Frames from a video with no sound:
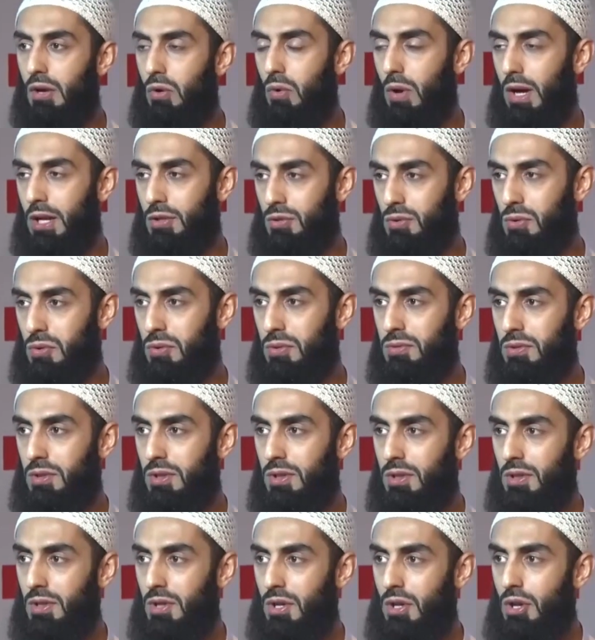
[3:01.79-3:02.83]
anhu,
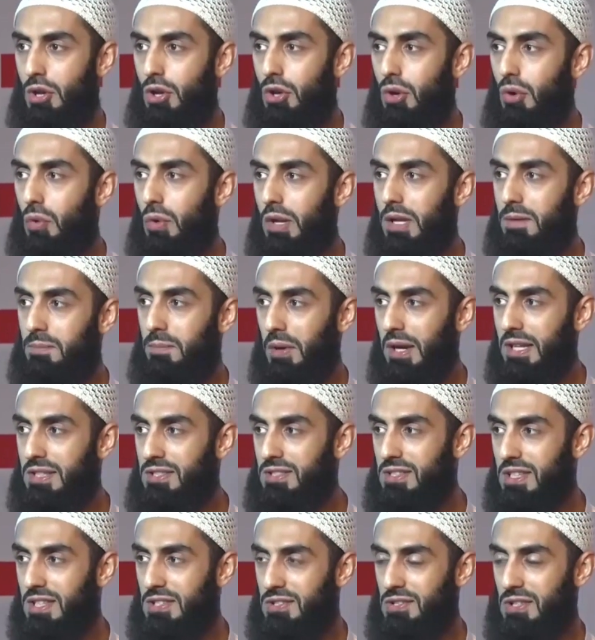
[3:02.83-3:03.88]
who
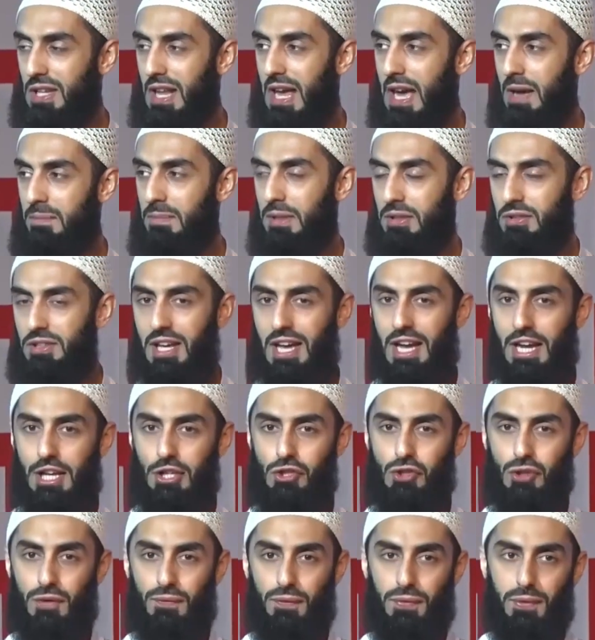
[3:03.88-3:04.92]
embraced Islam at the
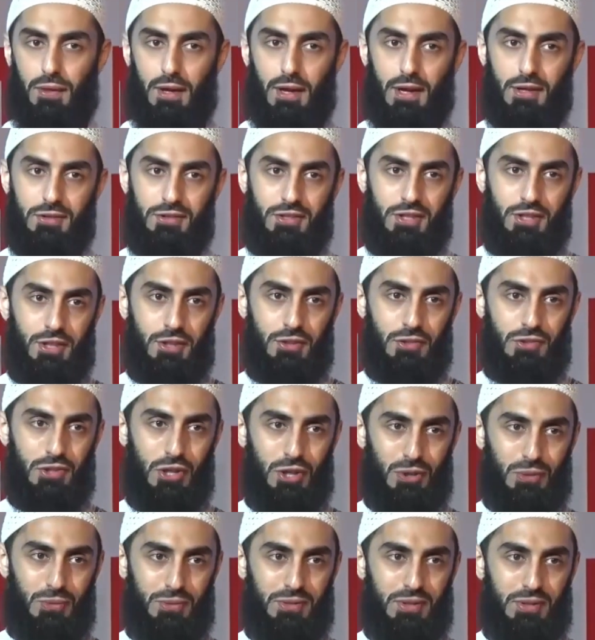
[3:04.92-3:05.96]
age of 30 years
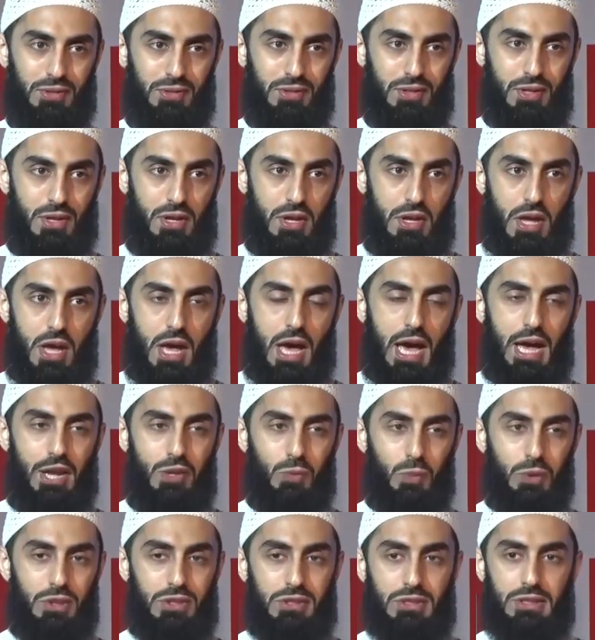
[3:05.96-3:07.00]
old
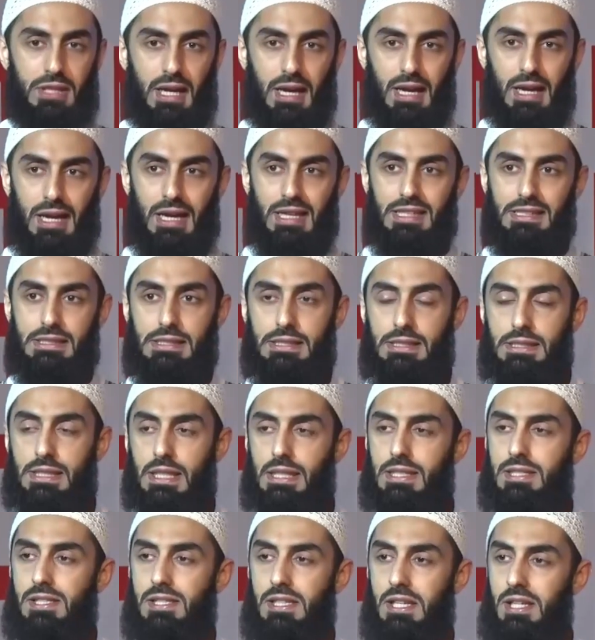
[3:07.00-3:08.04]
and would die
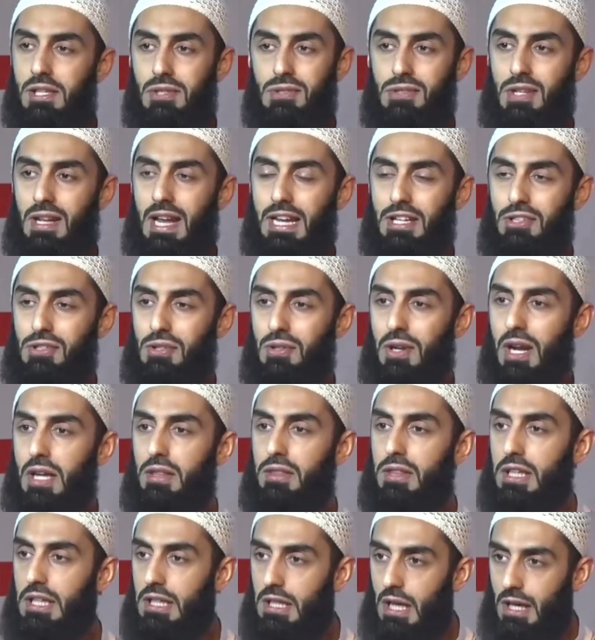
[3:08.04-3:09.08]
6 years later at
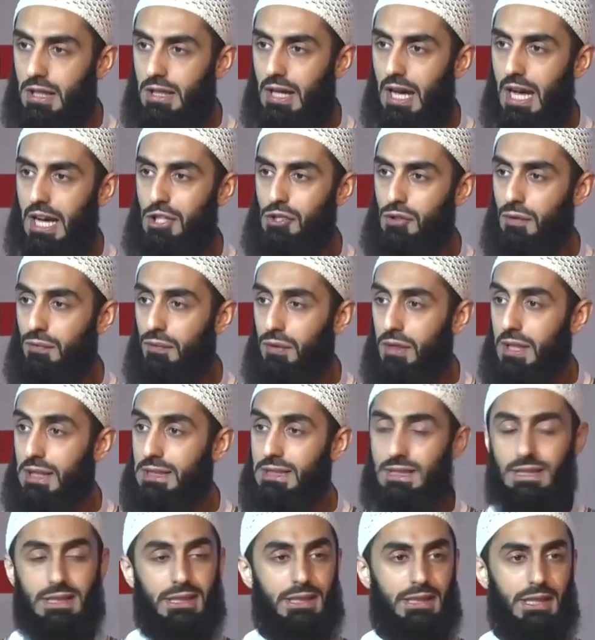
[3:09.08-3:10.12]
the young age of
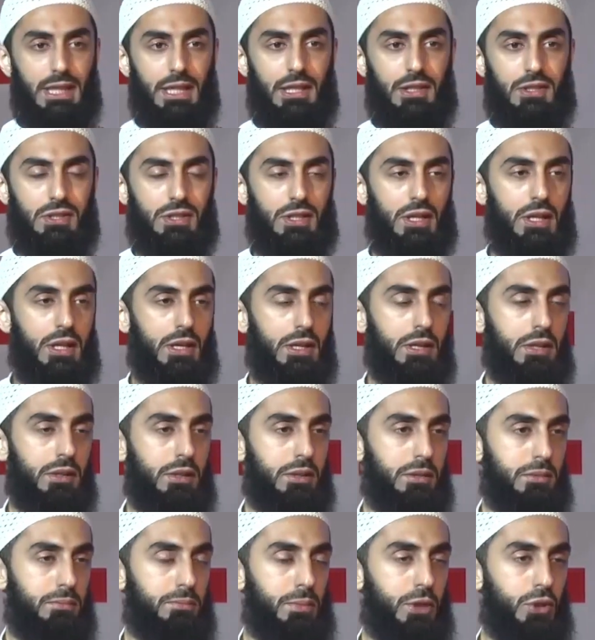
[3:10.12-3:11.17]
36.
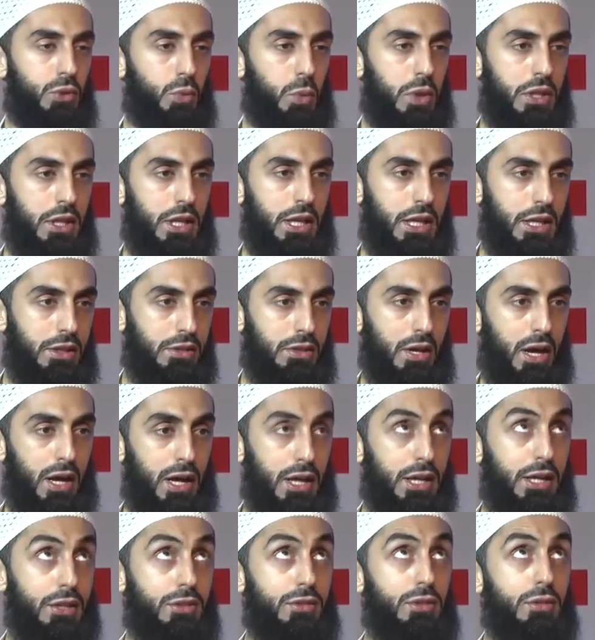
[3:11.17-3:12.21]
But when he
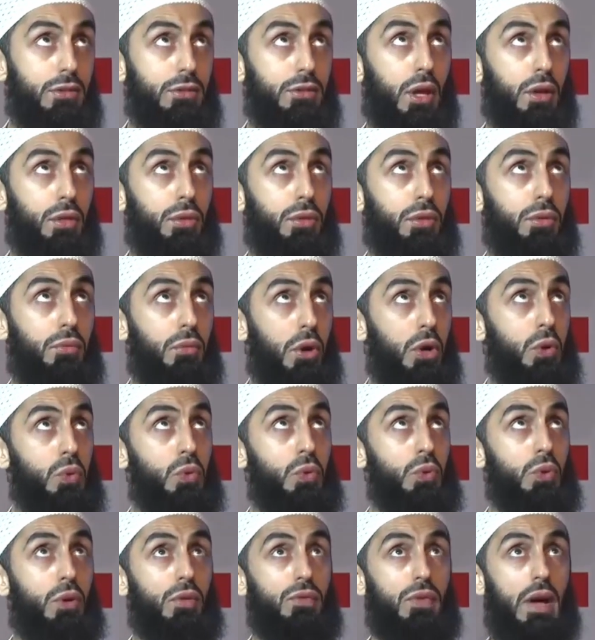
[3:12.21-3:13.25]
died, the
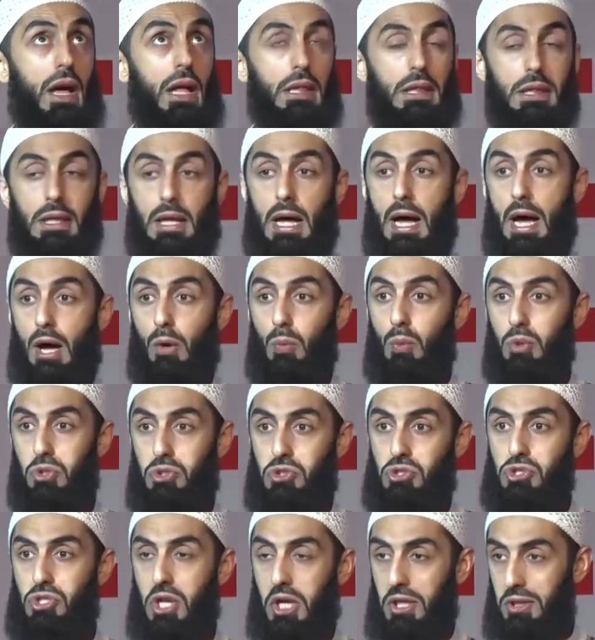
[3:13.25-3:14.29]
throne of Allah would
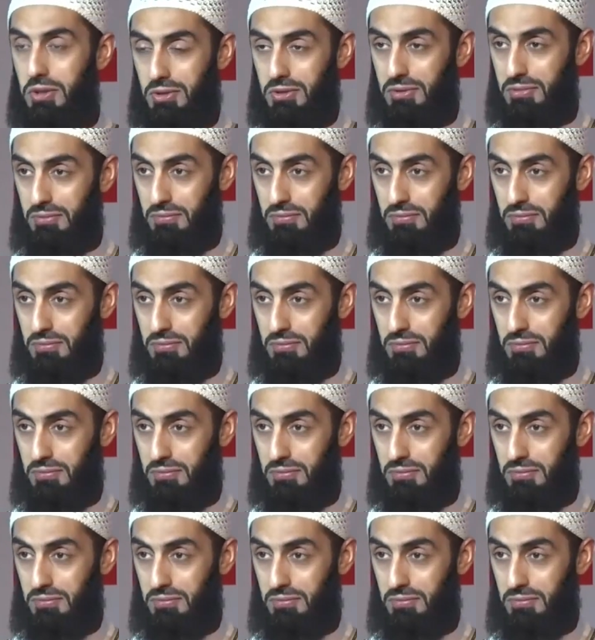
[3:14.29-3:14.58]
shake.